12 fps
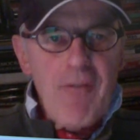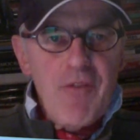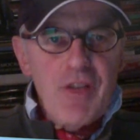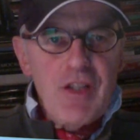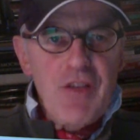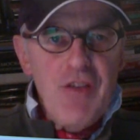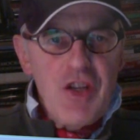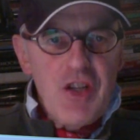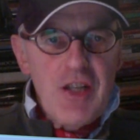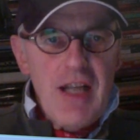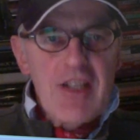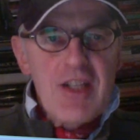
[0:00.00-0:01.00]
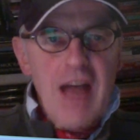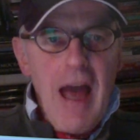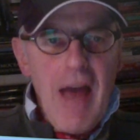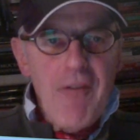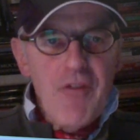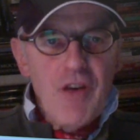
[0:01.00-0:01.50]
for division. It's
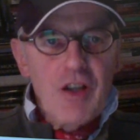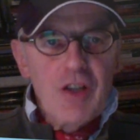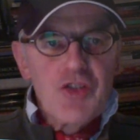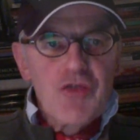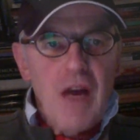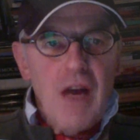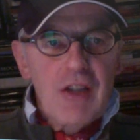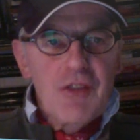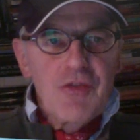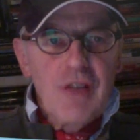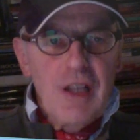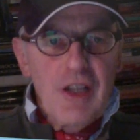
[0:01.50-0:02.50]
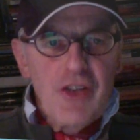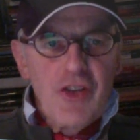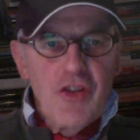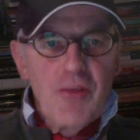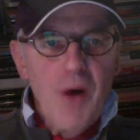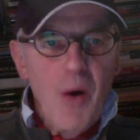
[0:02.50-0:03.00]
time for constructive
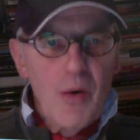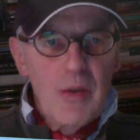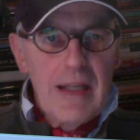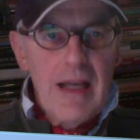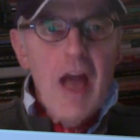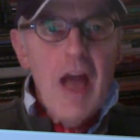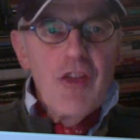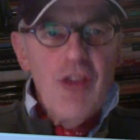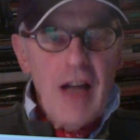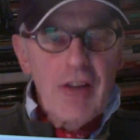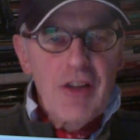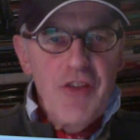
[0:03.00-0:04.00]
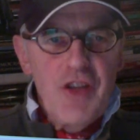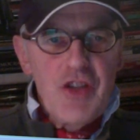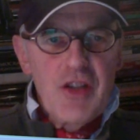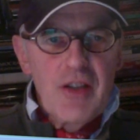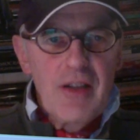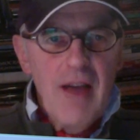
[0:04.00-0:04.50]
criticism only, not
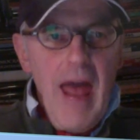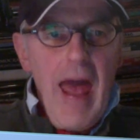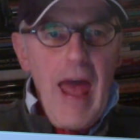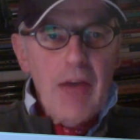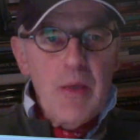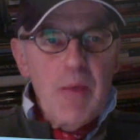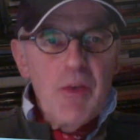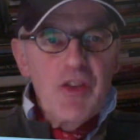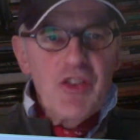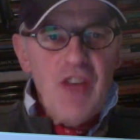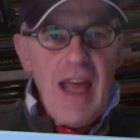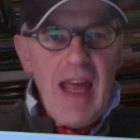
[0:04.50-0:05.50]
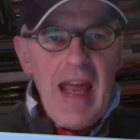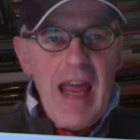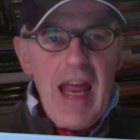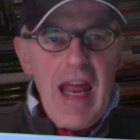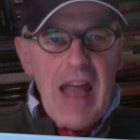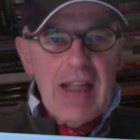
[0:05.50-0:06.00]
division. As we would say
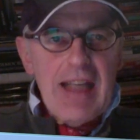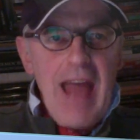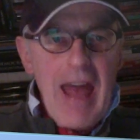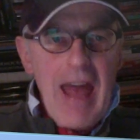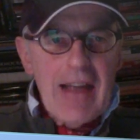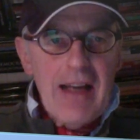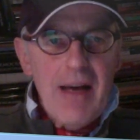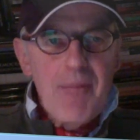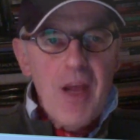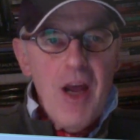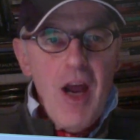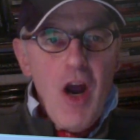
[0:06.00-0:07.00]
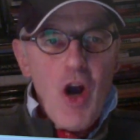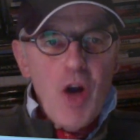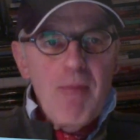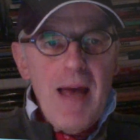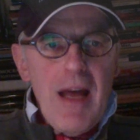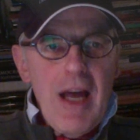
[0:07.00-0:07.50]
in Canada,
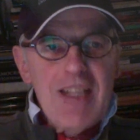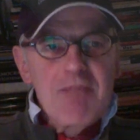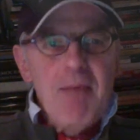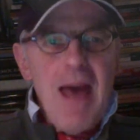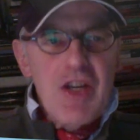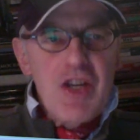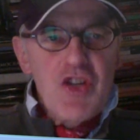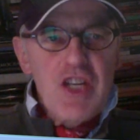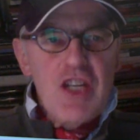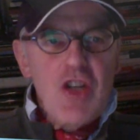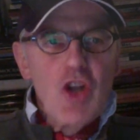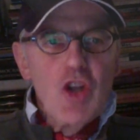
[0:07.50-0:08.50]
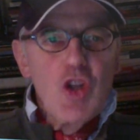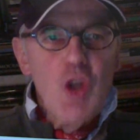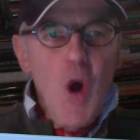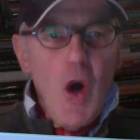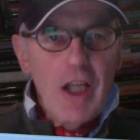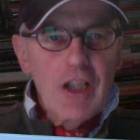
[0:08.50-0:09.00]
His Majesty's
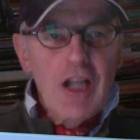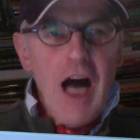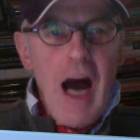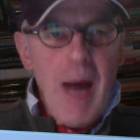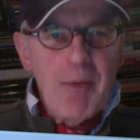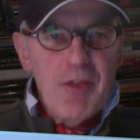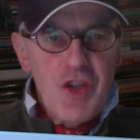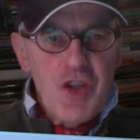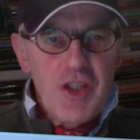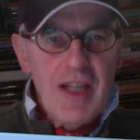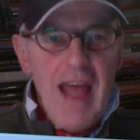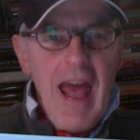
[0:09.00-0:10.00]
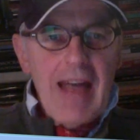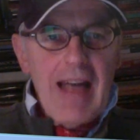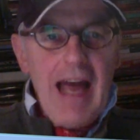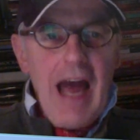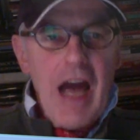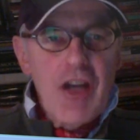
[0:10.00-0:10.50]
loyal opposition. And
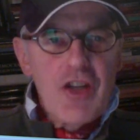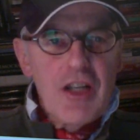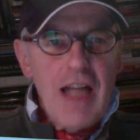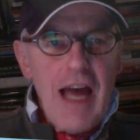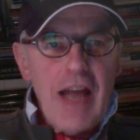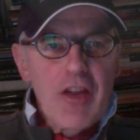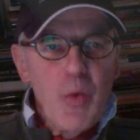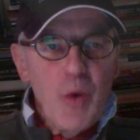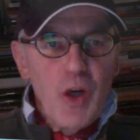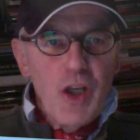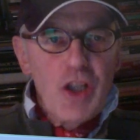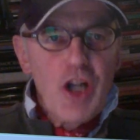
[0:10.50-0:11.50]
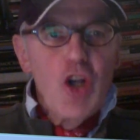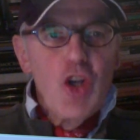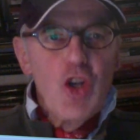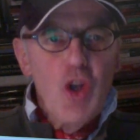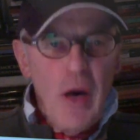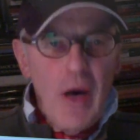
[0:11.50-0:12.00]
I underline the word
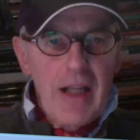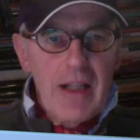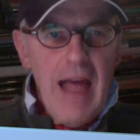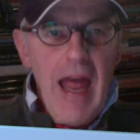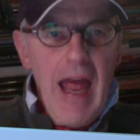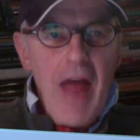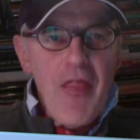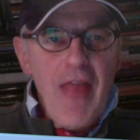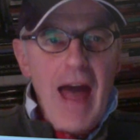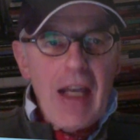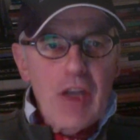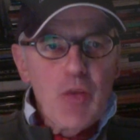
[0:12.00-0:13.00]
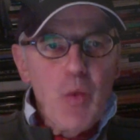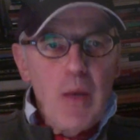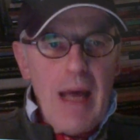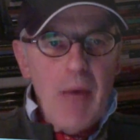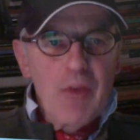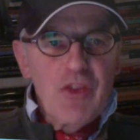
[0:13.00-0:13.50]
loyal. And that is what
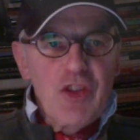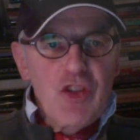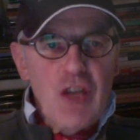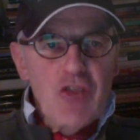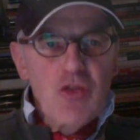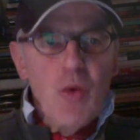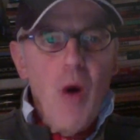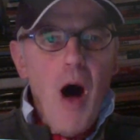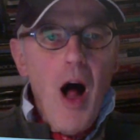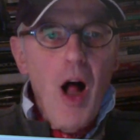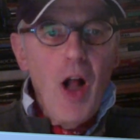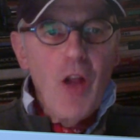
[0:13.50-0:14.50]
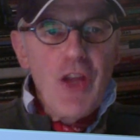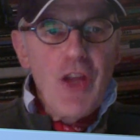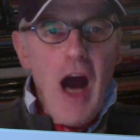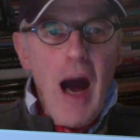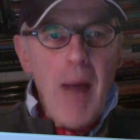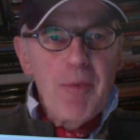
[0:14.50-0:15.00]
I would suggest to all the
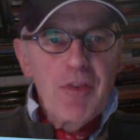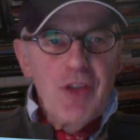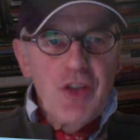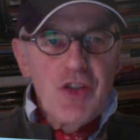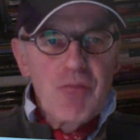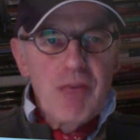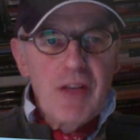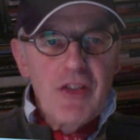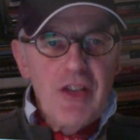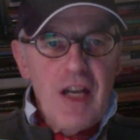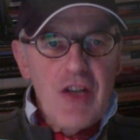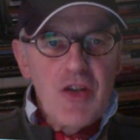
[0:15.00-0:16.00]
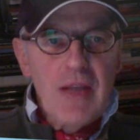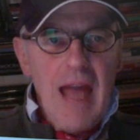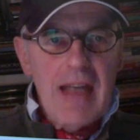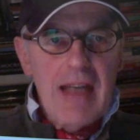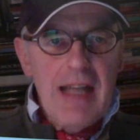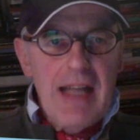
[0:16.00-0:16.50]
opposition presidential
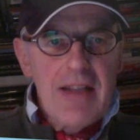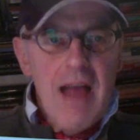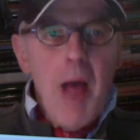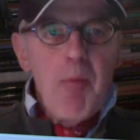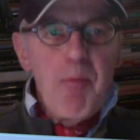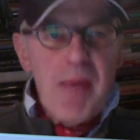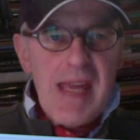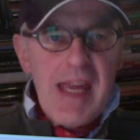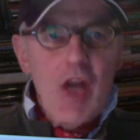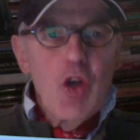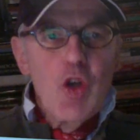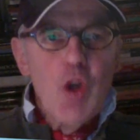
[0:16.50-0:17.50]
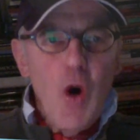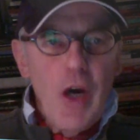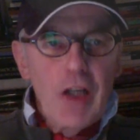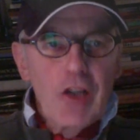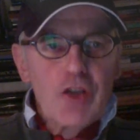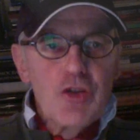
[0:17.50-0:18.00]
candidates. Be
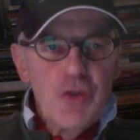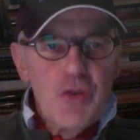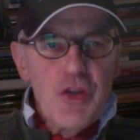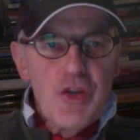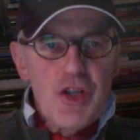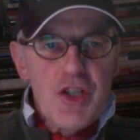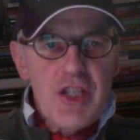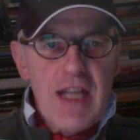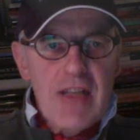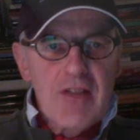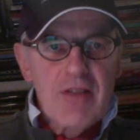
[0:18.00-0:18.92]
loyal to your state.